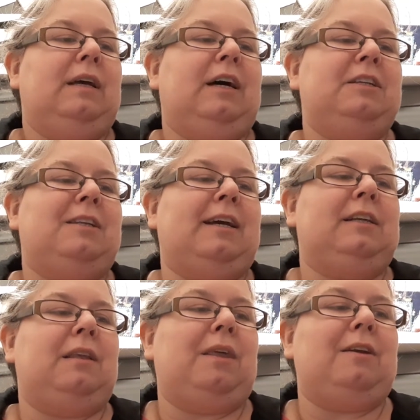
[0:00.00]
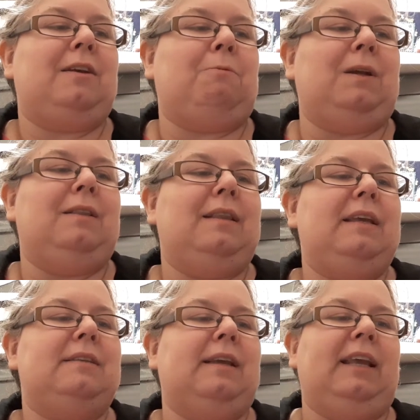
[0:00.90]
hashtag 31
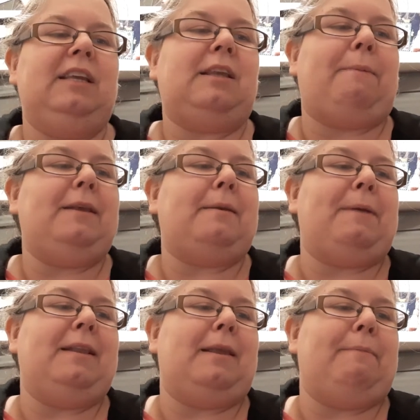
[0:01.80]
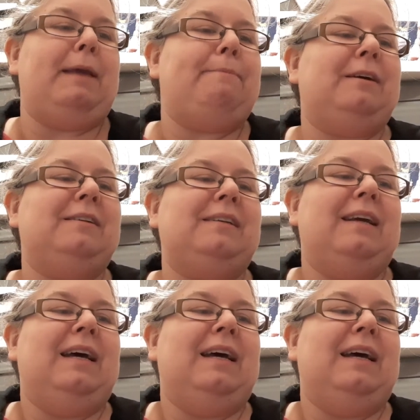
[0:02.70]
days of easy peasy painty papers